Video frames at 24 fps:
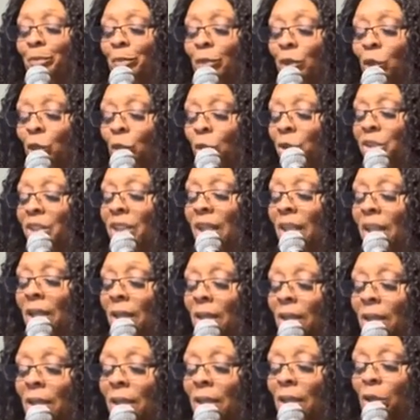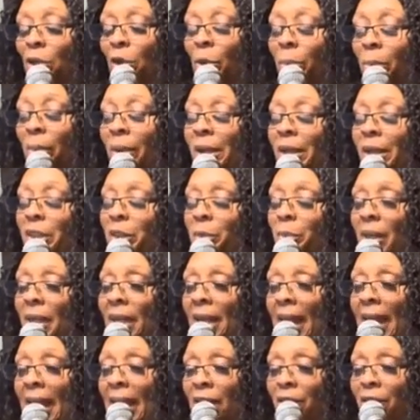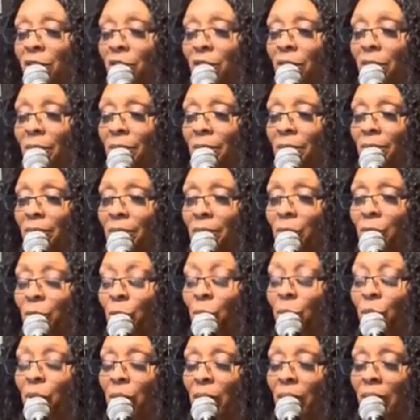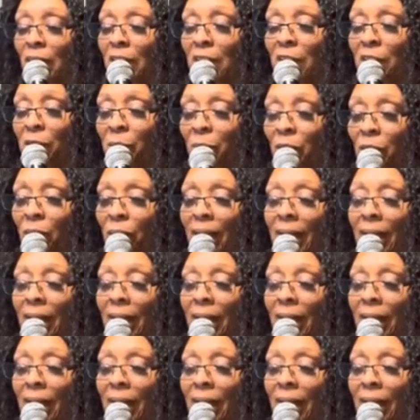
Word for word: You'll see your prayers being answered through your husband.